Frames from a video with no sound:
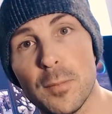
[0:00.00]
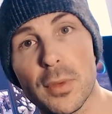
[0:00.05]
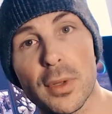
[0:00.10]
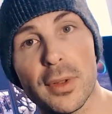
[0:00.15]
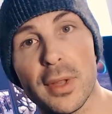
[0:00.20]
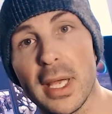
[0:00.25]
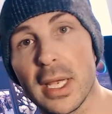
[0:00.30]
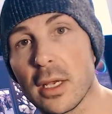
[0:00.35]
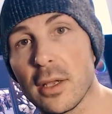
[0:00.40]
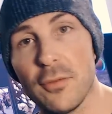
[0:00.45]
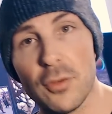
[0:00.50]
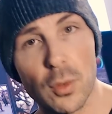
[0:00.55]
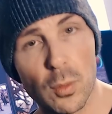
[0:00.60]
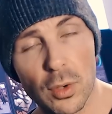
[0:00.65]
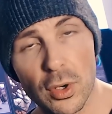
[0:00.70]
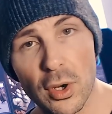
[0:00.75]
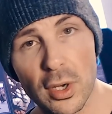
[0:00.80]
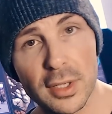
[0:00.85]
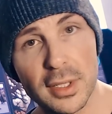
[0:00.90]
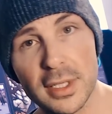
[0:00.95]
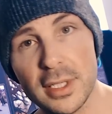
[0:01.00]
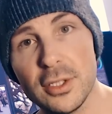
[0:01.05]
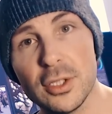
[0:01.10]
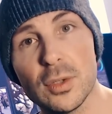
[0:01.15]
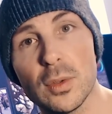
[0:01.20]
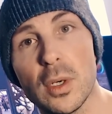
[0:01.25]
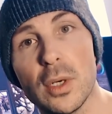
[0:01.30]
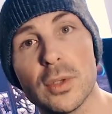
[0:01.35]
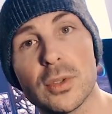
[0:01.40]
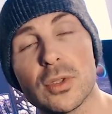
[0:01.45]
like if you're working on an
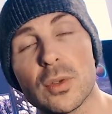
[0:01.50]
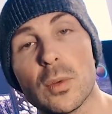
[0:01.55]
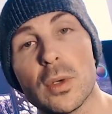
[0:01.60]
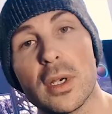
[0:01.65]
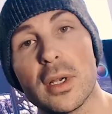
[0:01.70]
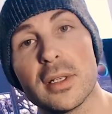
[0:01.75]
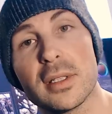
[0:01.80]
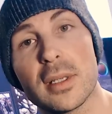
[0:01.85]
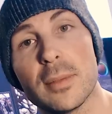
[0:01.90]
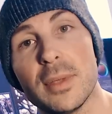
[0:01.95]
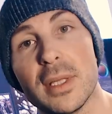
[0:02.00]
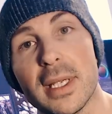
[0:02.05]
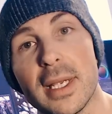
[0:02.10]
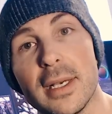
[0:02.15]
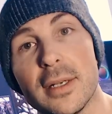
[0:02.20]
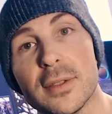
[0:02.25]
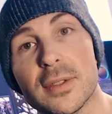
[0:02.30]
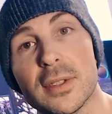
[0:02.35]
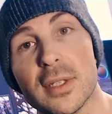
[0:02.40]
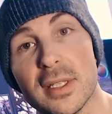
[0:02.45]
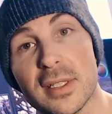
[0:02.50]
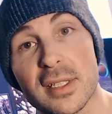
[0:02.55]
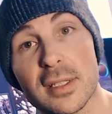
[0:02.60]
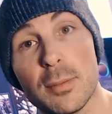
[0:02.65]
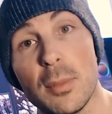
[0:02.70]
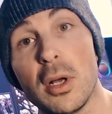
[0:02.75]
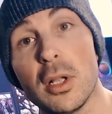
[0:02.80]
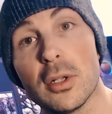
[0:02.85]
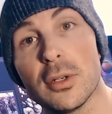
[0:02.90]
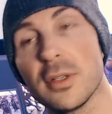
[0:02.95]
Intuos or working on something else, a
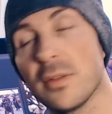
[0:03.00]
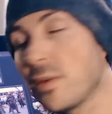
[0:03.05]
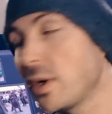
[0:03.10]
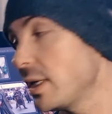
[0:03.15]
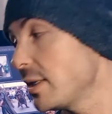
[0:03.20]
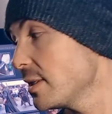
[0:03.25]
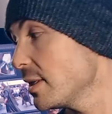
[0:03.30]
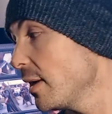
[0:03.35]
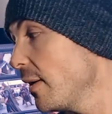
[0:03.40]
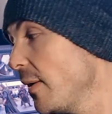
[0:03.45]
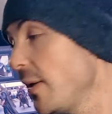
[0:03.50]
smaller device,